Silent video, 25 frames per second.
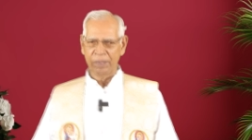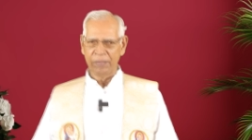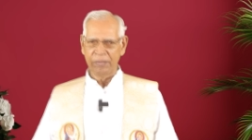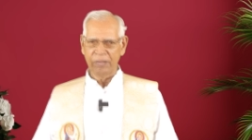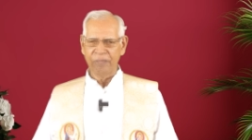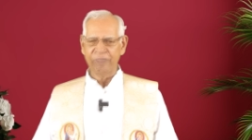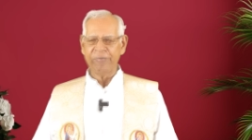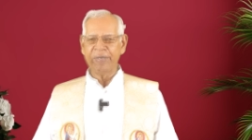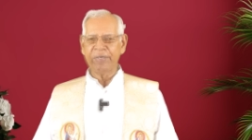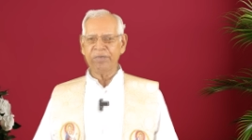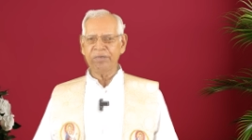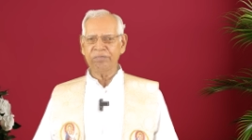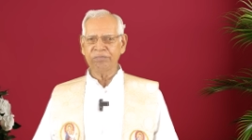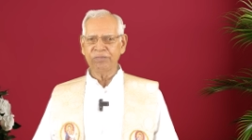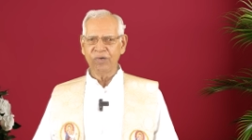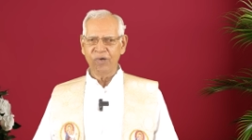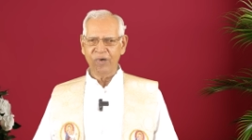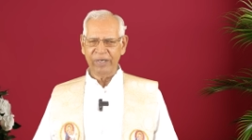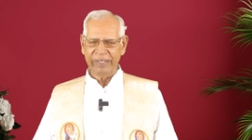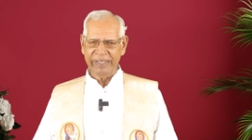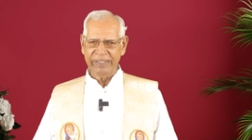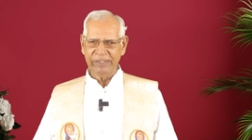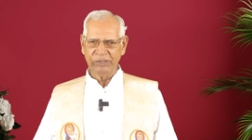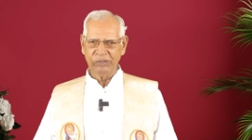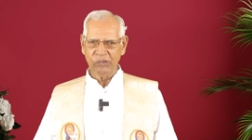The Word of
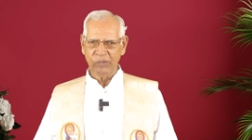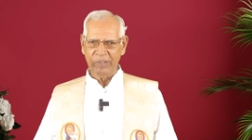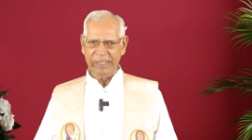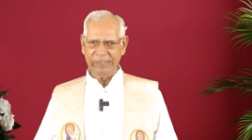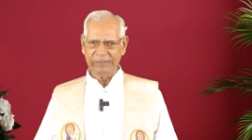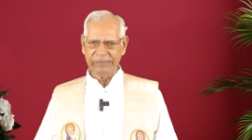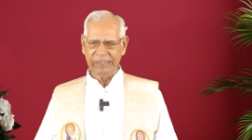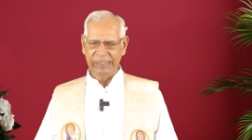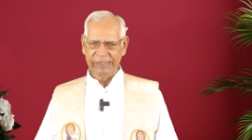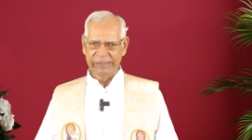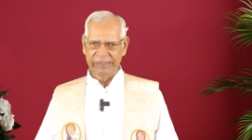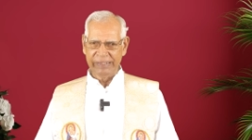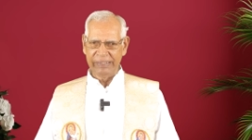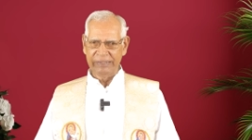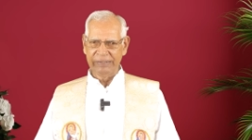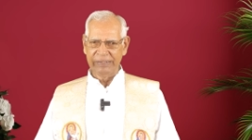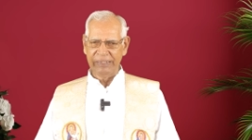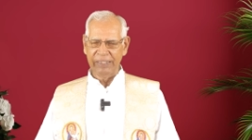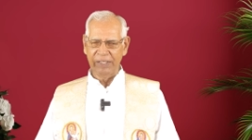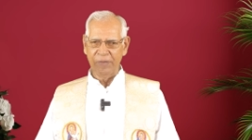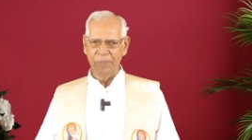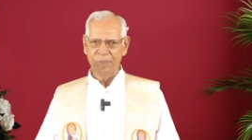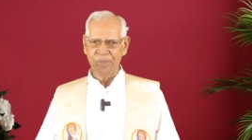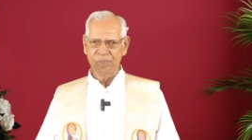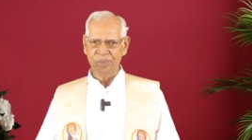God in today's
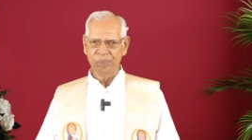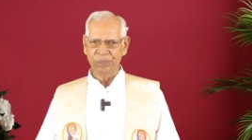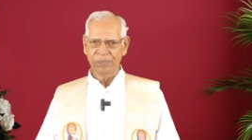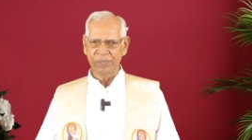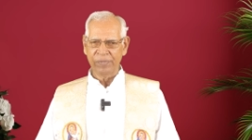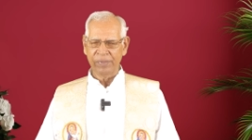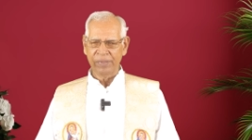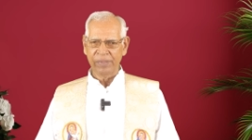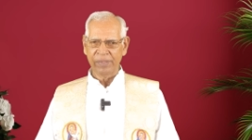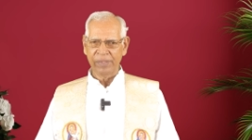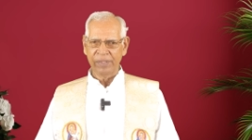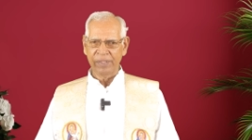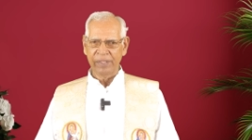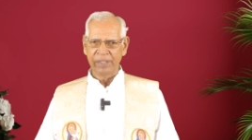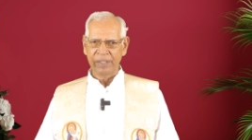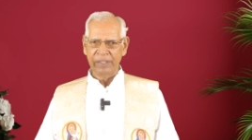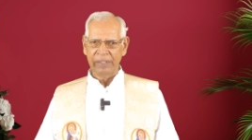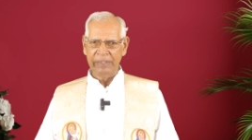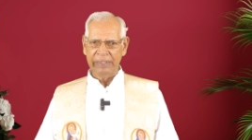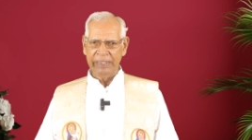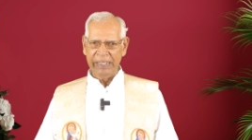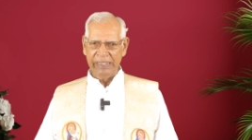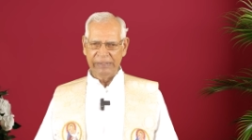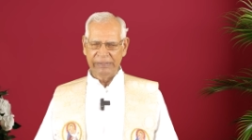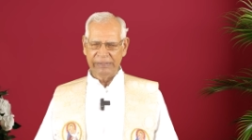liturgy
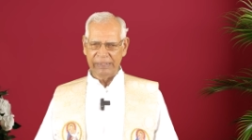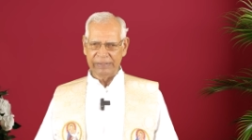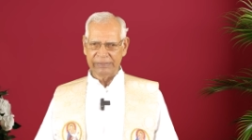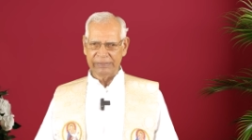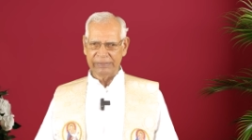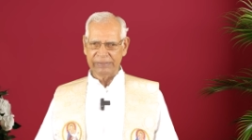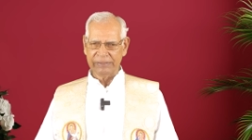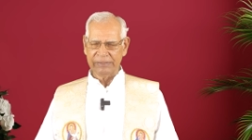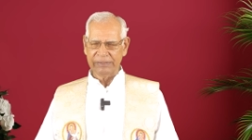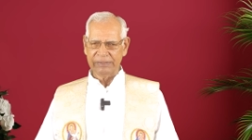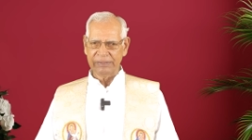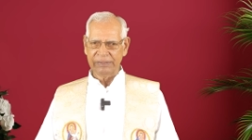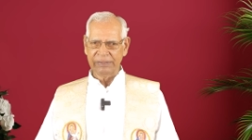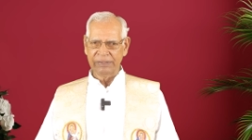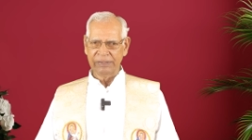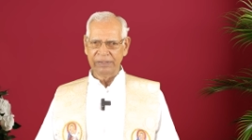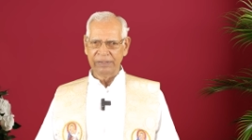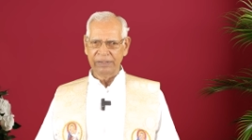teaches